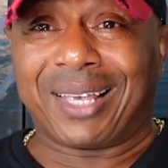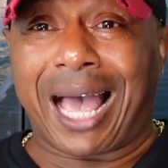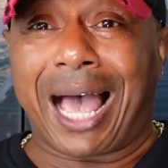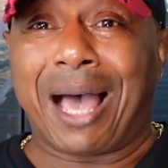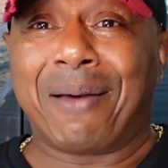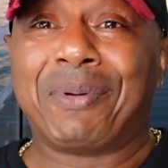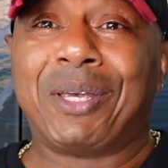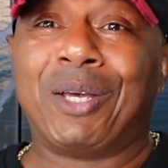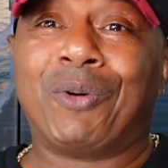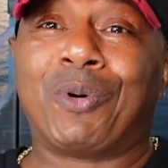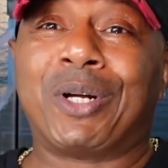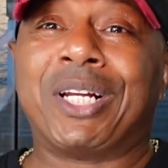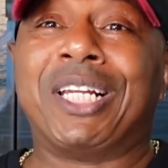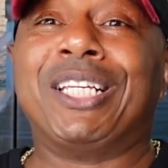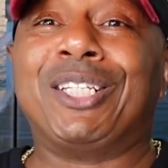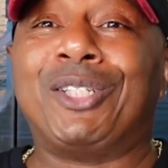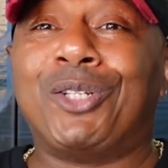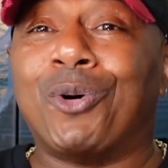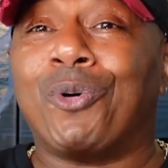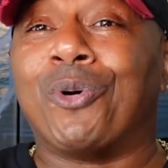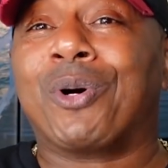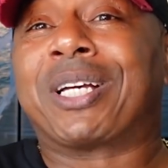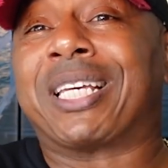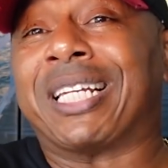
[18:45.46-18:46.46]
I mean, what he's
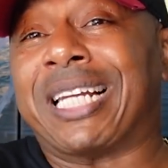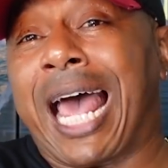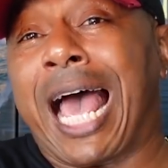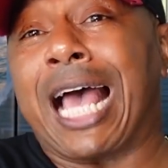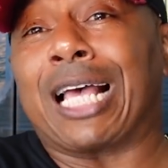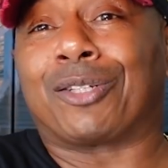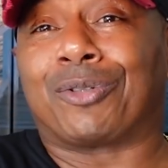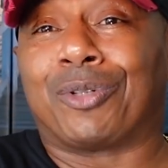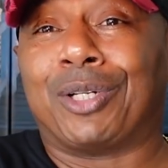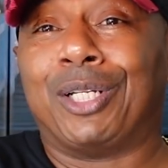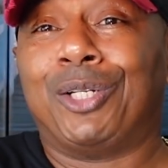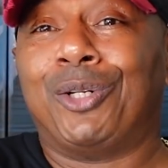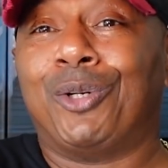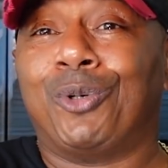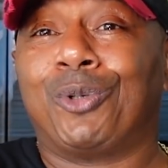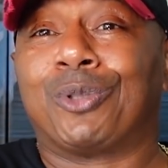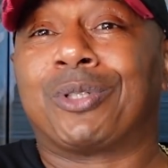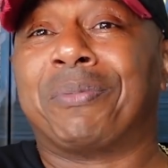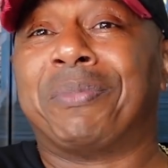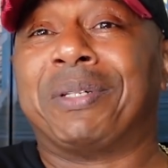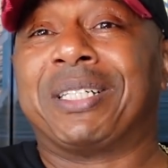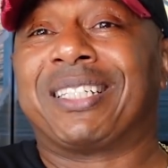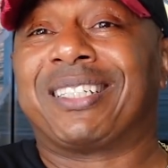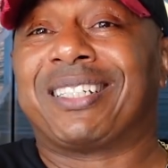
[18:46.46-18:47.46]
doing can actually
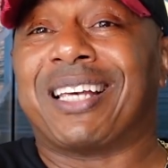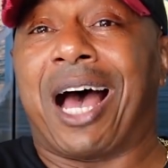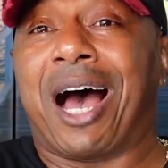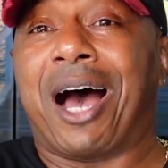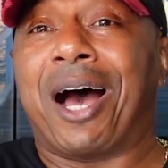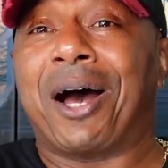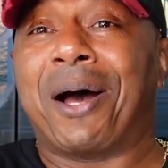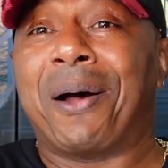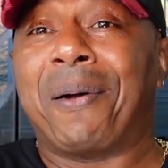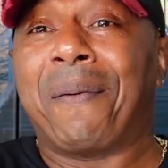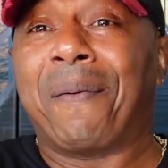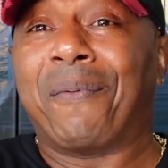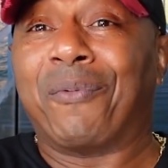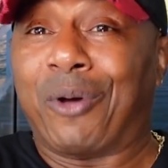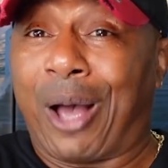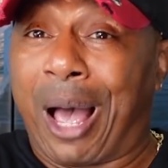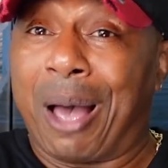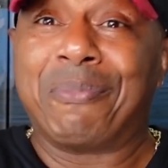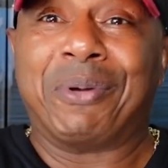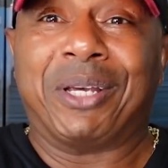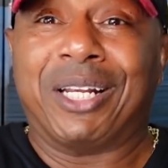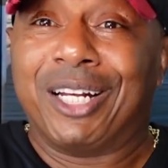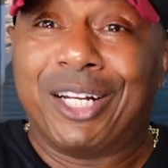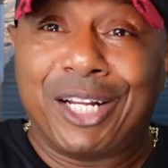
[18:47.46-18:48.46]
lose him his job.
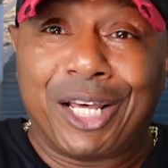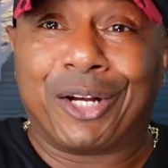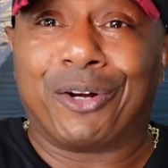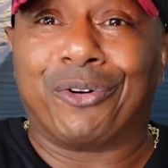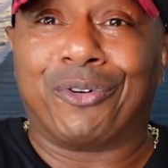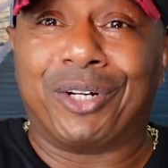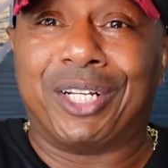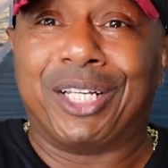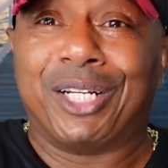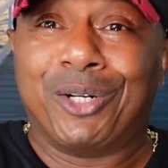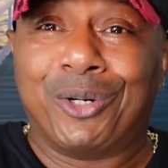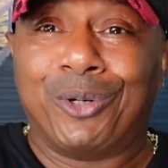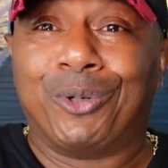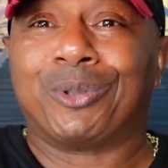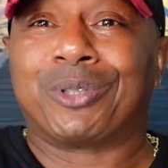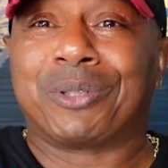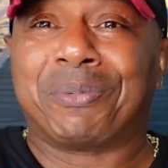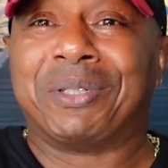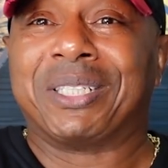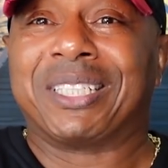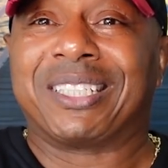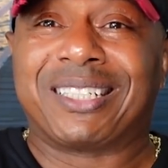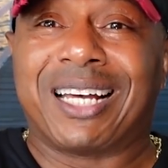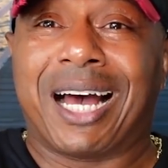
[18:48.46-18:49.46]
I mean, literally lose
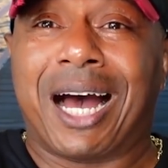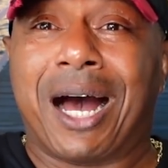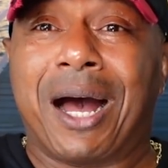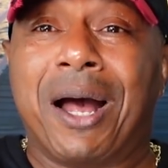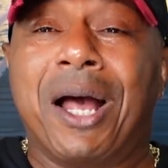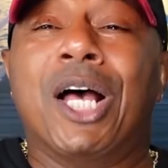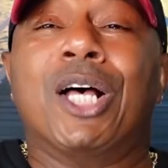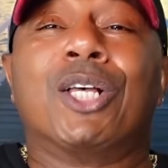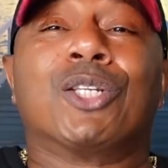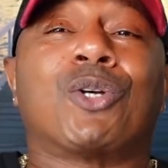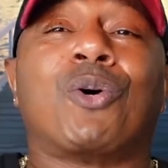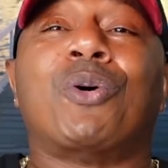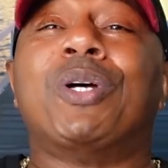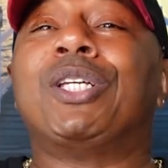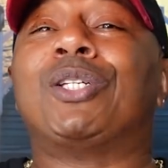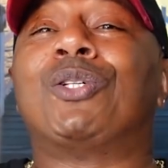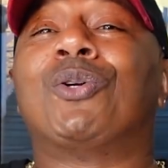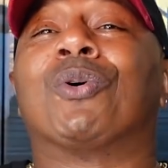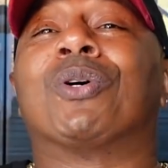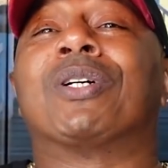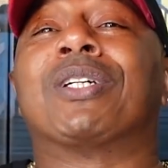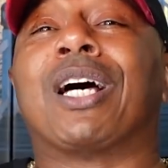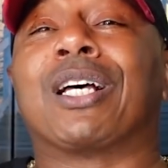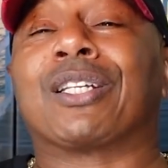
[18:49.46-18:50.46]
him his job. So he's
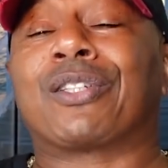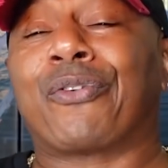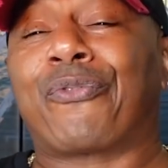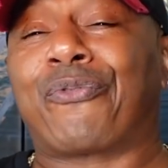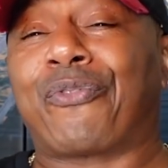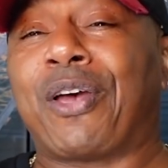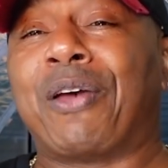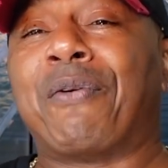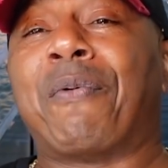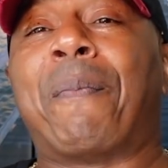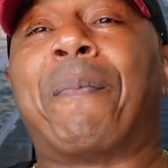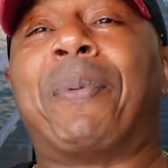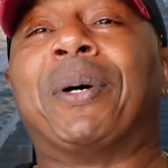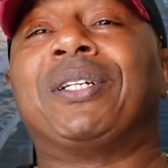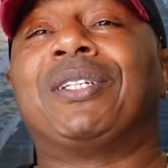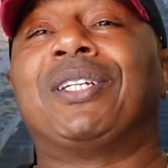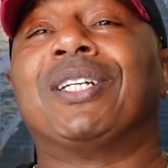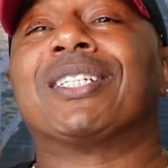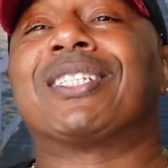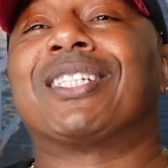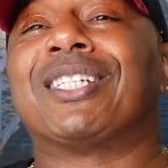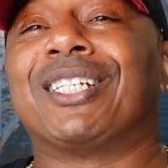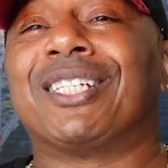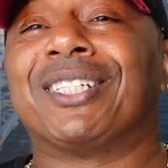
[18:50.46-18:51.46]
doing us a favor, but
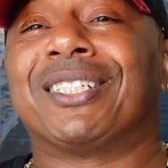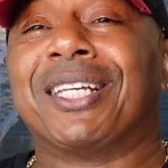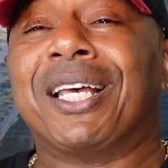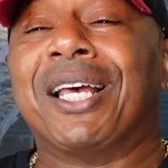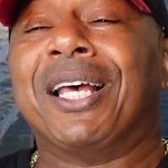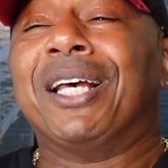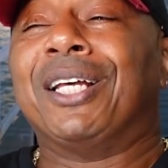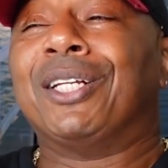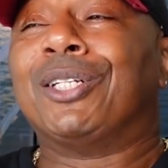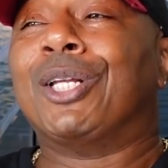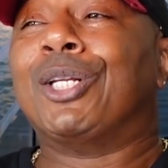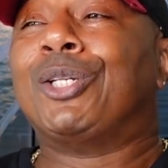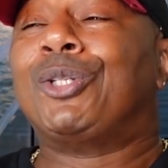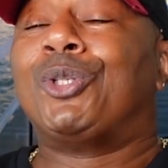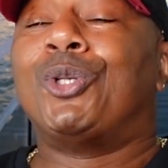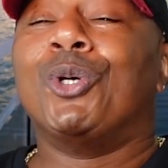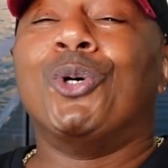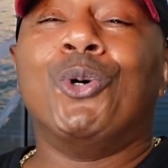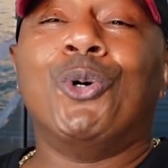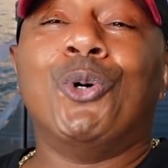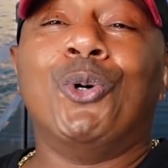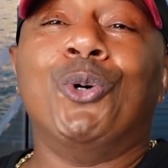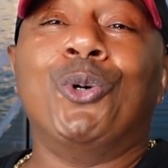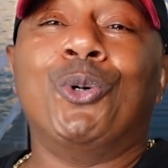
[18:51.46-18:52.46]
this is, the
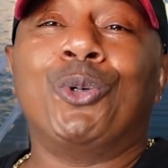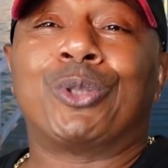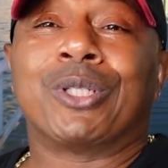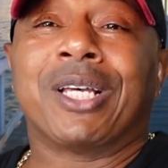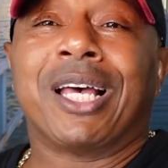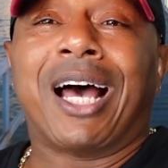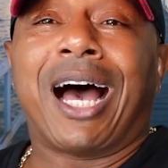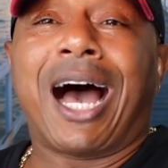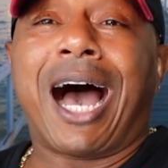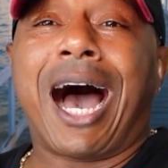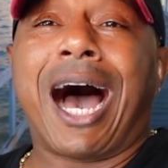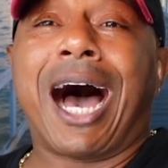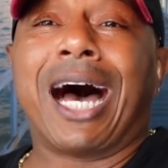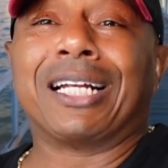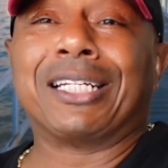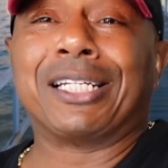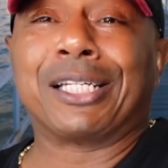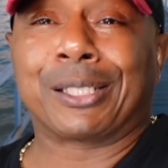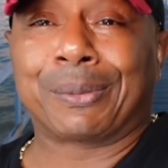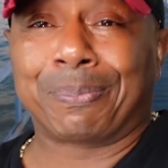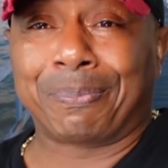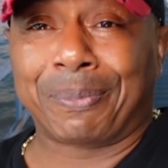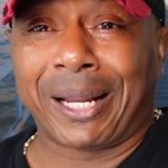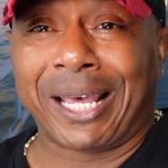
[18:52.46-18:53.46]
dudes are
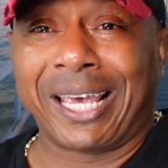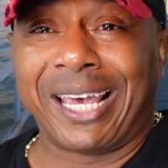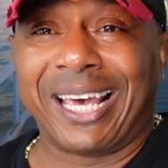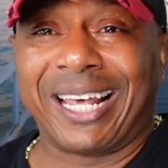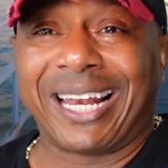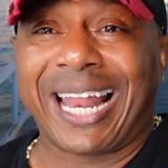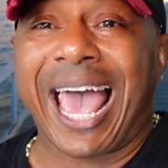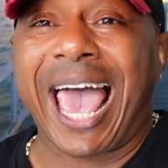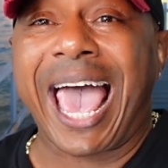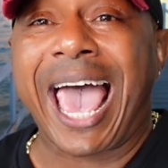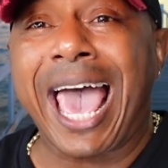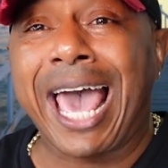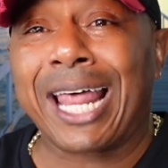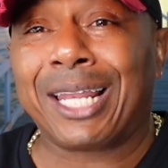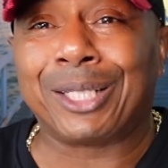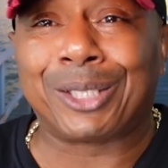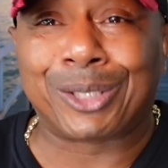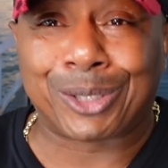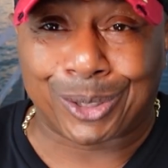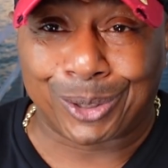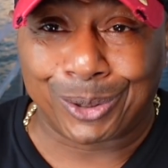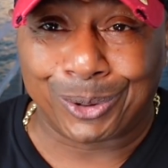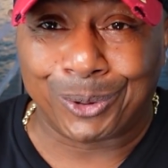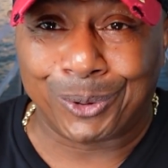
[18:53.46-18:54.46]
displaying
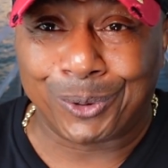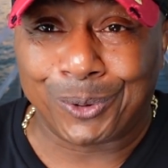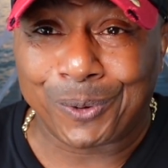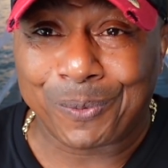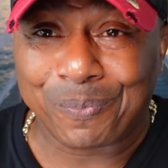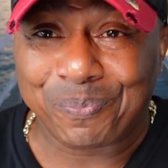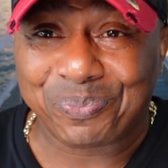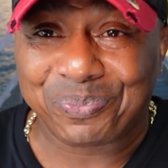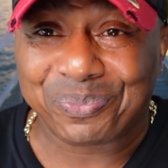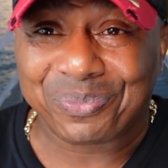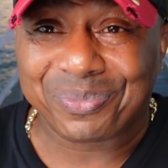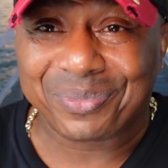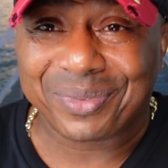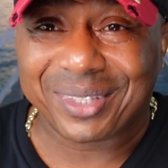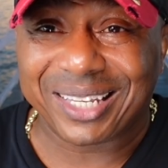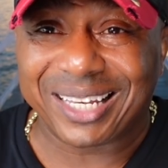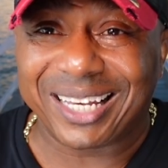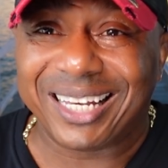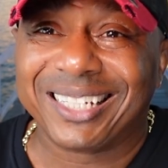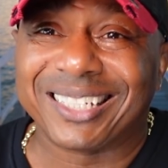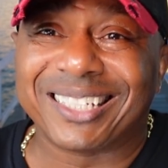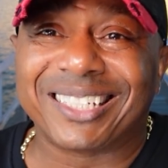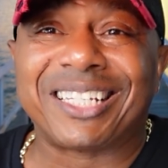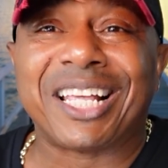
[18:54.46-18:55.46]
attitude
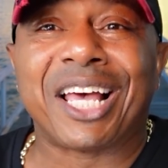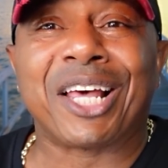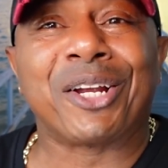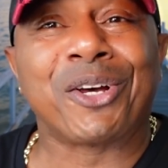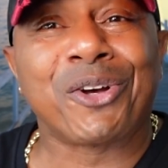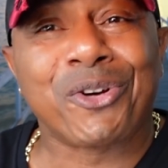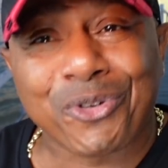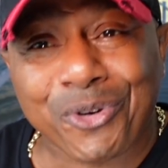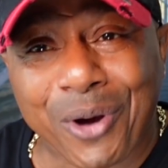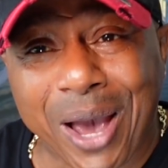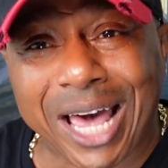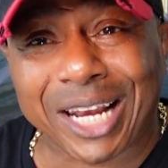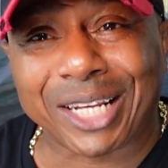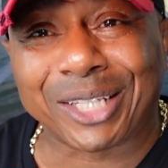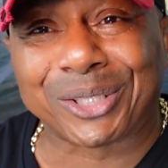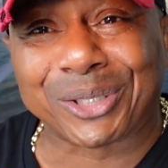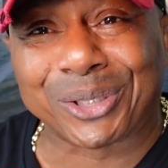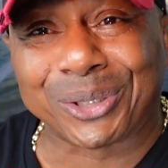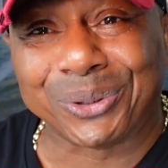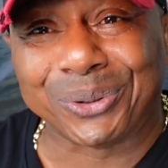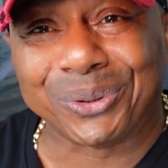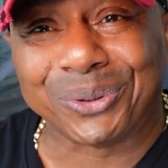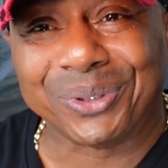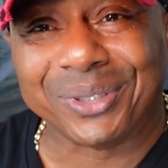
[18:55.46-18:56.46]
instead of
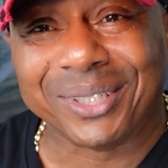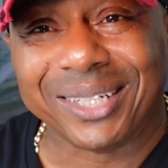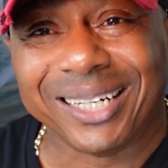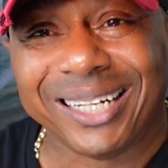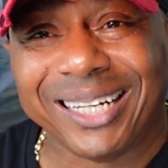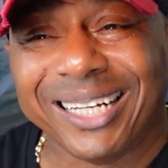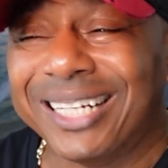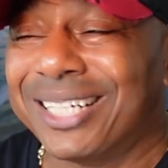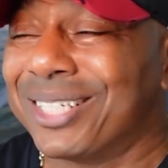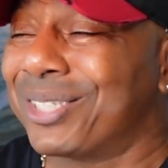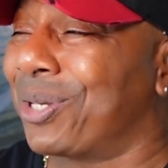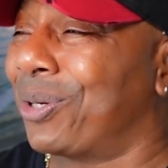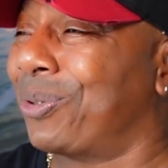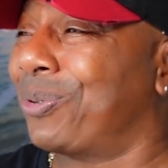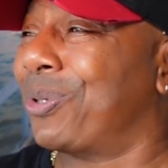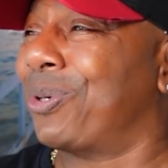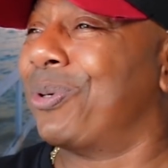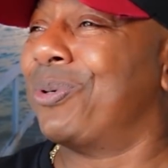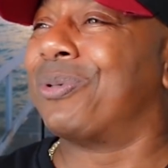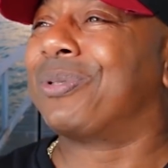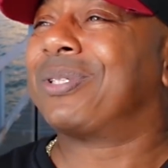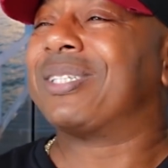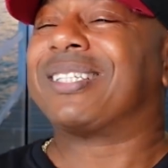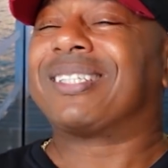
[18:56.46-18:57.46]
gratitude. So
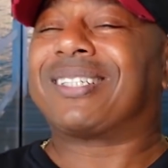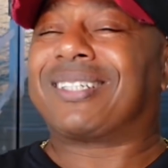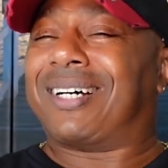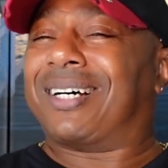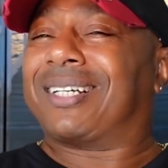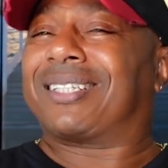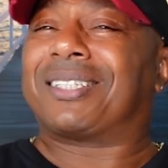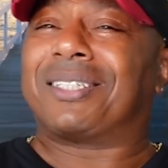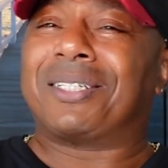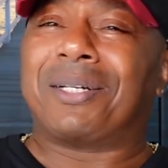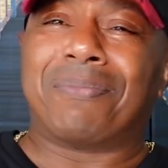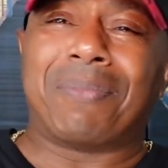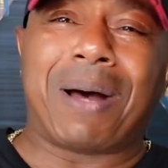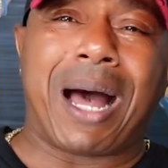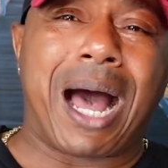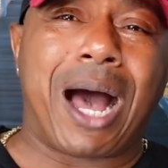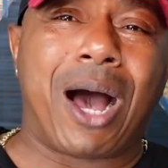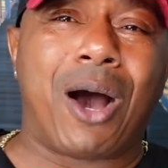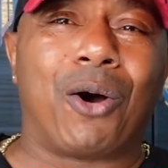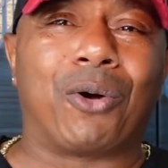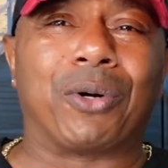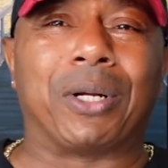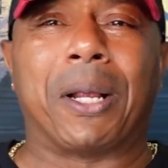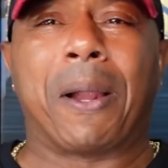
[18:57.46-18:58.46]
dudes is cussing them
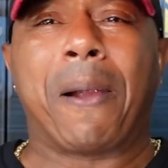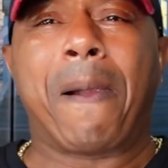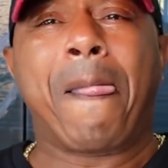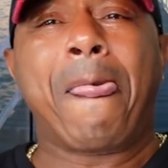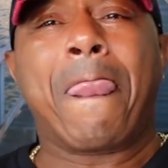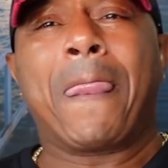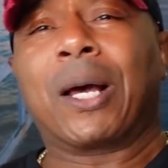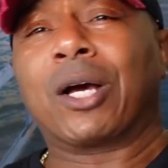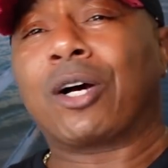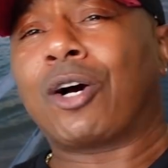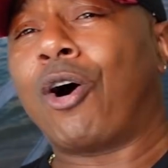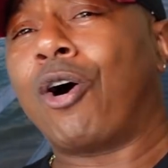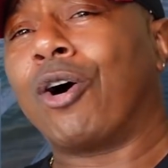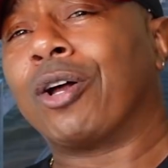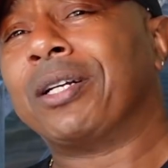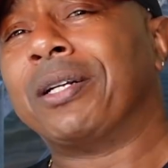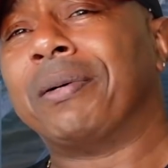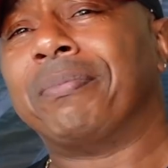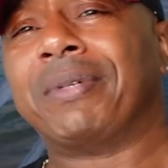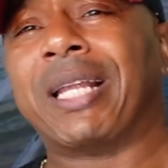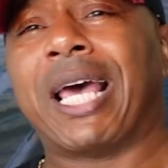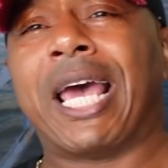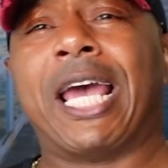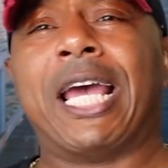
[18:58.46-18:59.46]
out and calling
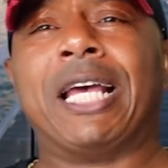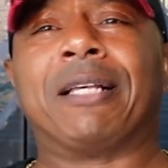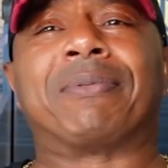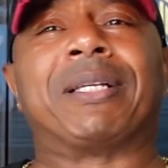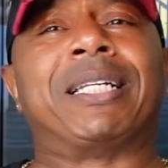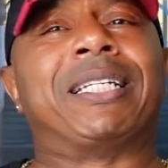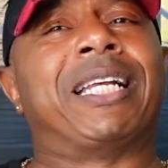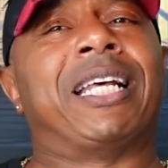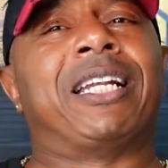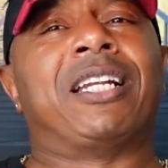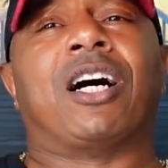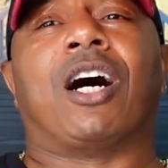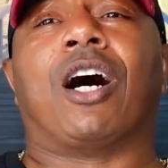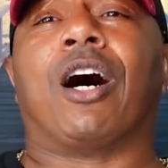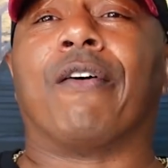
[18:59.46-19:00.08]
them names, and then the